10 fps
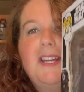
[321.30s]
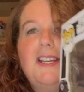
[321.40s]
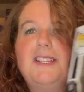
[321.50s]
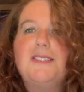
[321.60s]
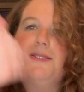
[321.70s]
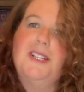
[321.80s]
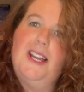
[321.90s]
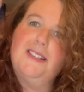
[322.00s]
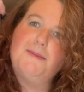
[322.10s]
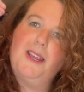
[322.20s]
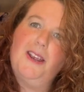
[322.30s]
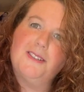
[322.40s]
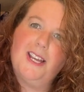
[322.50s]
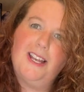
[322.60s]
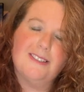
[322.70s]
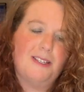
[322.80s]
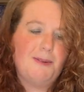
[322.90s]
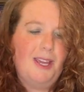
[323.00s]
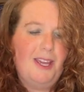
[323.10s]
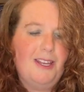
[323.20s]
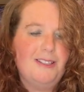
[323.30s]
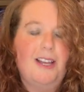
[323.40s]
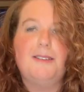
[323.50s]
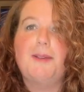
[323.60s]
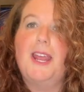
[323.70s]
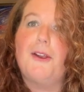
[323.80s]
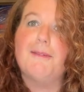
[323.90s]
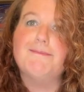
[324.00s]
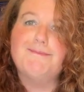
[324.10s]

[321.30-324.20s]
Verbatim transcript: I just realized my hair ties on my hand, not my hair.